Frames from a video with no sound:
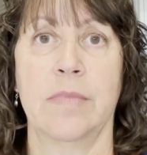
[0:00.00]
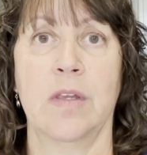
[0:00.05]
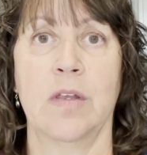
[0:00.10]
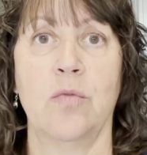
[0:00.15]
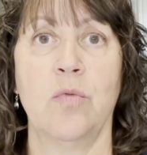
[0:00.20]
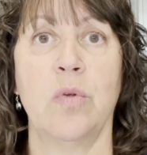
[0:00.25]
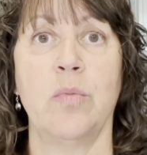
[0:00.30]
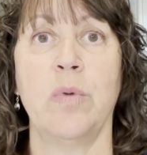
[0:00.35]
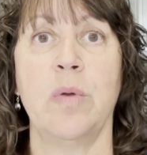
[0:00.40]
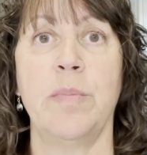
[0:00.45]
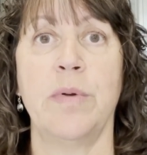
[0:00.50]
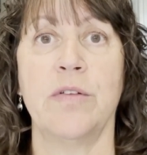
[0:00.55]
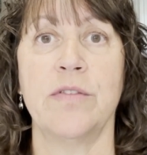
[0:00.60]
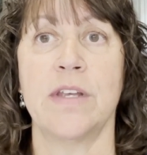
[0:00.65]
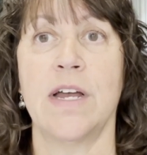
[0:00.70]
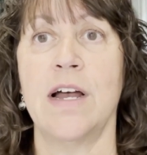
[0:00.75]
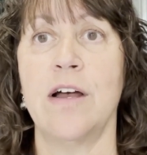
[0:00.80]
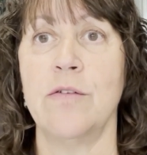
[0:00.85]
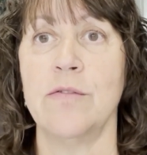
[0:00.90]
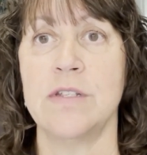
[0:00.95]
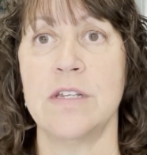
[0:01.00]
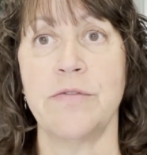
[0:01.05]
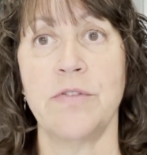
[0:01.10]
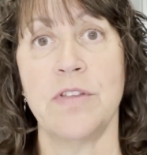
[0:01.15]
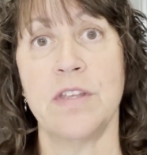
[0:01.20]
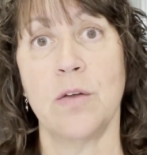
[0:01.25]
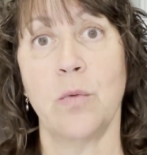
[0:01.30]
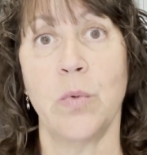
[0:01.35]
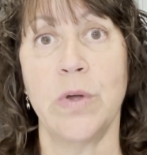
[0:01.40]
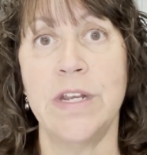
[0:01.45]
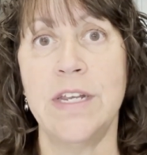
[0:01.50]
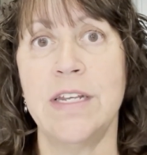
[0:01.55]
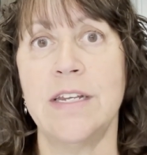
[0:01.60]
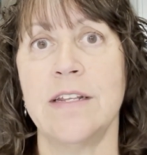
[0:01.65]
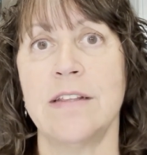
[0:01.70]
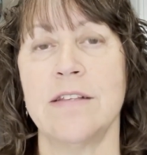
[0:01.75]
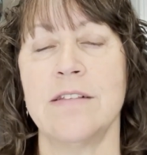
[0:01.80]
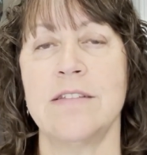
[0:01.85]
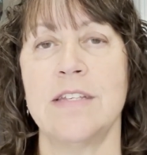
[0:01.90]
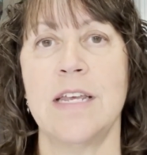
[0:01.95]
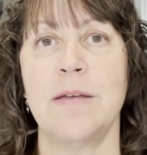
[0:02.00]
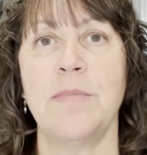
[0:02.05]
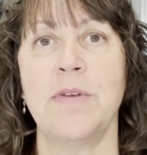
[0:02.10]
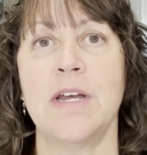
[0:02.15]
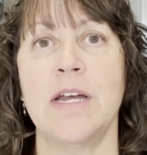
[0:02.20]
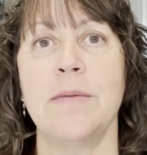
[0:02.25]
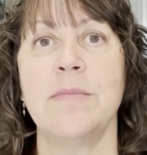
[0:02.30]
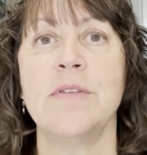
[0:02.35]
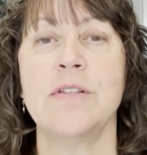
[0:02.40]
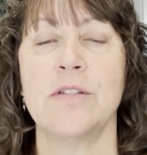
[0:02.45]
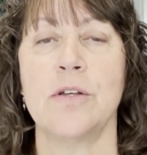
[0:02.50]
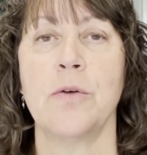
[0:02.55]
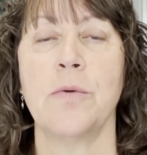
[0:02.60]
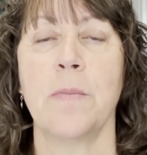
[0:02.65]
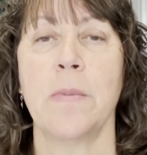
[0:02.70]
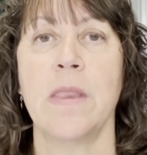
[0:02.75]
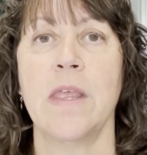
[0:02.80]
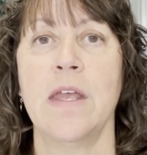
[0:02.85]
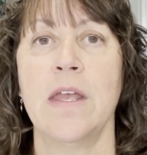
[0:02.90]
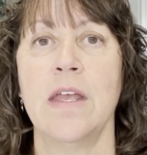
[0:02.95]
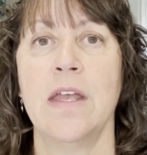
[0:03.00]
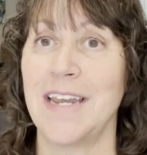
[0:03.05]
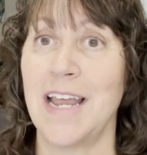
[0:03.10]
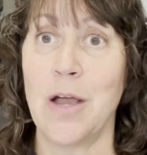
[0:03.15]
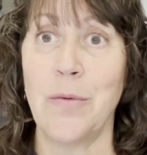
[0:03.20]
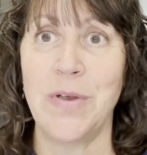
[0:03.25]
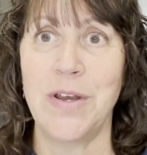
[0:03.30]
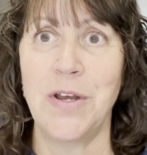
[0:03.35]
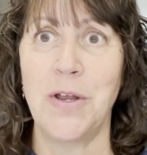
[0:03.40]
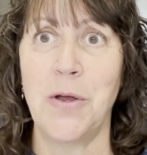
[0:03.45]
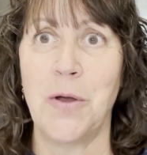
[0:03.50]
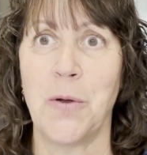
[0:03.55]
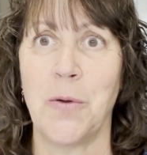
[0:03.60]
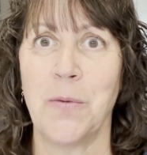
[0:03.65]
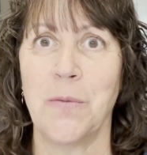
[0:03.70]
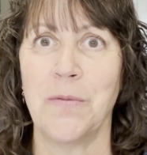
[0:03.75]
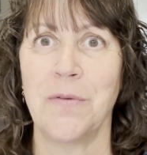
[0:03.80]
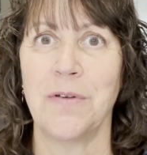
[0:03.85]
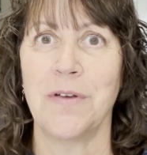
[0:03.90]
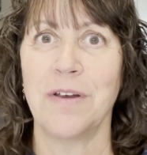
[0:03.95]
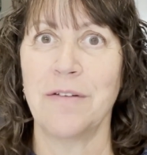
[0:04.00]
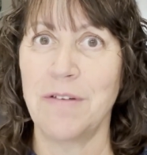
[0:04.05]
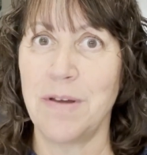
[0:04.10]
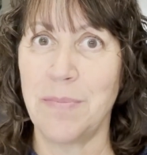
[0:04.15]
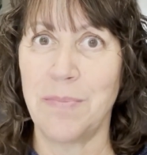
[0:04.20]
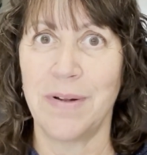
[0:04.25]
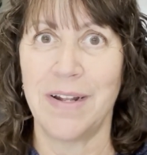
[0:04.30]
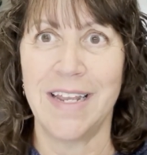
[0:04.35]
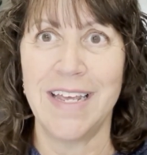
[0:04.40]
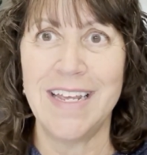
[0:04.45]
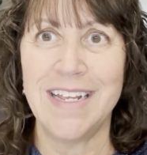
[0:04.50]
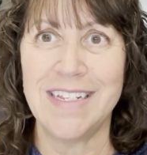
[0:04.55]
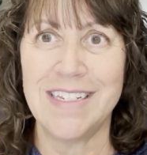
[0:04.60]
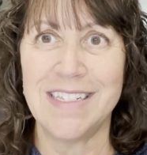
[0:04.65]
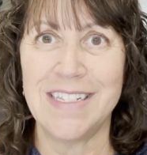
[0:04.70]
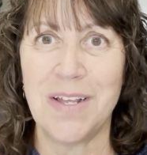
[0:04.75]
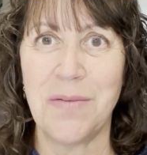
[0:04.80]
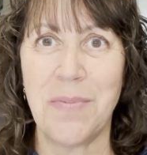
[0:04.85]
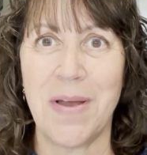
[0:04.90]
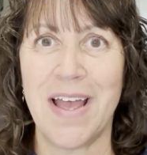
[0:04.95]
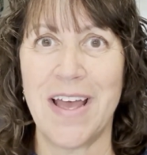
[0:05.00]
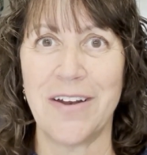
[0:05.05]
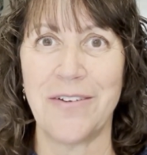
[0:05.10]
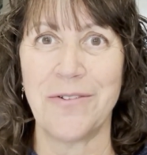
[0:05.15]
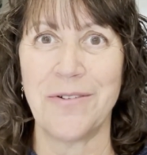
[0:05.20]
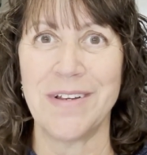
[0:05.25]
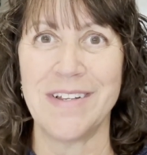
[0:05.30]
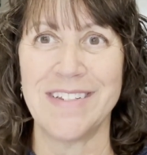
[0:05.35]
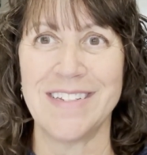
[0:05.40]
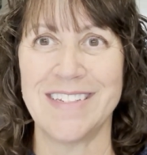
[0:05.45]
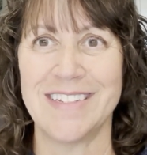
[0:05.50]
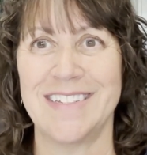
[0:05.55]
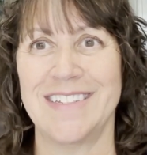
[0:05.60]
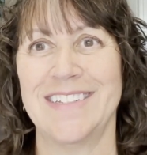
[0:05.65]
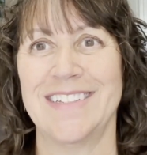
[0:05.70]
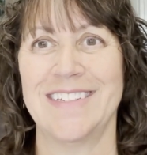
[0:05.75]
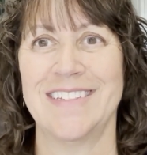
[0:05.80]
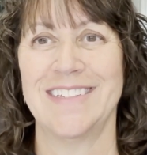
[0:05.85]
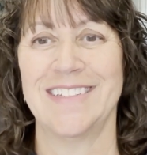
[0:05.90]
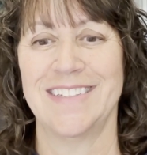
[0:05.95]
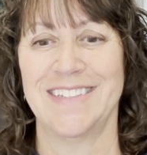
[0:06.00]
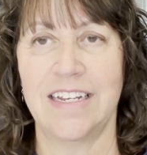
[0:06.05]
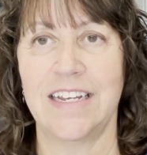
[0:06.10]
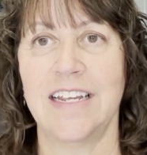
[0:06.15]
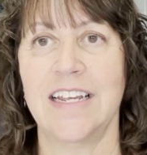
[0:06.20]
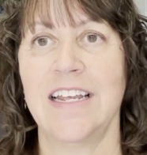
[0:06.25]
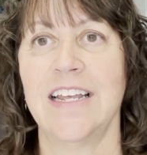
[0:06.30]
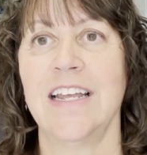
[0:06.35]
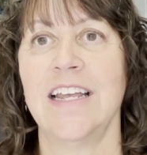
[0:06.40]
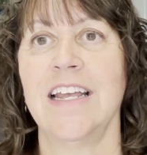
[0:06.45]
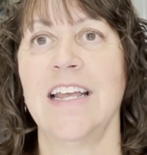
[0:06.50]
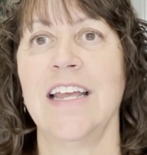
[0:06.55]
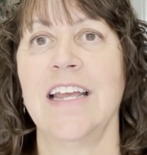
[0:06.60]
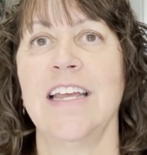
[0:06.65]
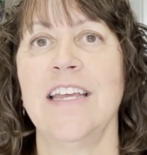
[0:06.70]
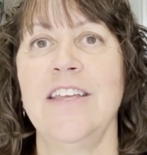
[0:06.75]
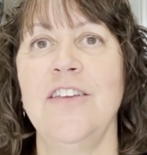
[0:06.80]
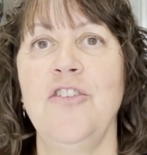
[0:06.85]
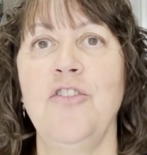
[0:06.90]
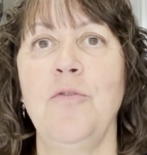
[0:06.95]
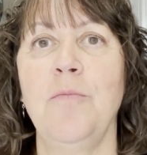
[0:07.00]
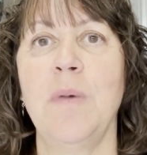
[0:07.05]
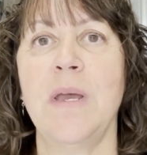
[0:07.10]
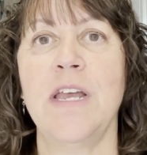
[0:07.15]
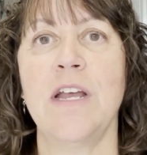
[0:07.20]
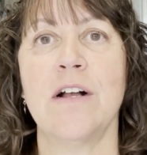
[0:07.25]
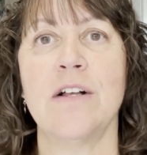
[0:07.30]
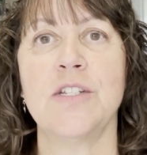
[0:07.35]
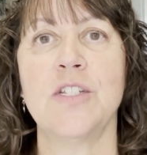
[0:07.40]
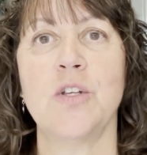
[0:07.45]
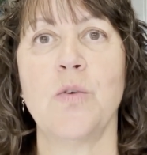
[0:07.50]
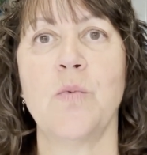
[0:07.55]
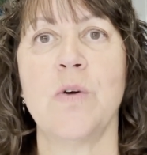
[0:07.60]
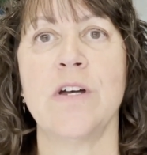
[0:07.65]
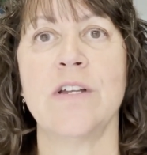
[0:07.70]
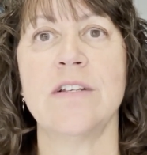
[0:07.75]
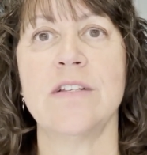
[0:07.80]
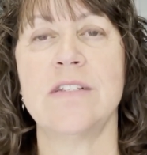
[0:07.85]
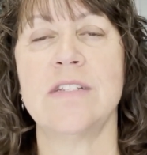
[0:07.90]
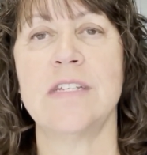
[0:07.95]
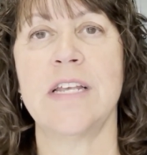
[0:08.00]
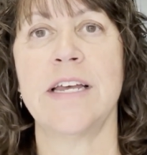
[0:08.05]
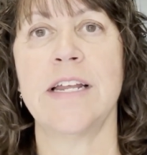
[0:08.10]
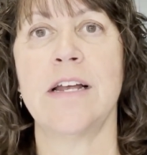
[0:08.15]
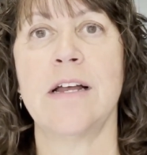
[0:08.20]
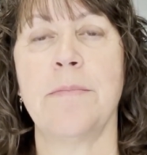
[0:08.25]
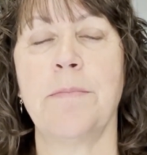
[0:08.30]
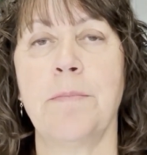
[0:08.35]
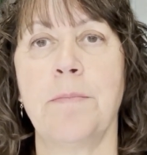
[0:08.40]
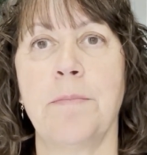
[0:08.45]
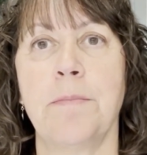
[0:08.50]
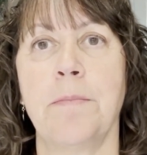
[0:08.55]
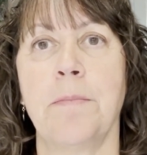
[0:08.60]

when we built the house, everything went in at the same time. So now we know, replace the batteries. You may also want to set up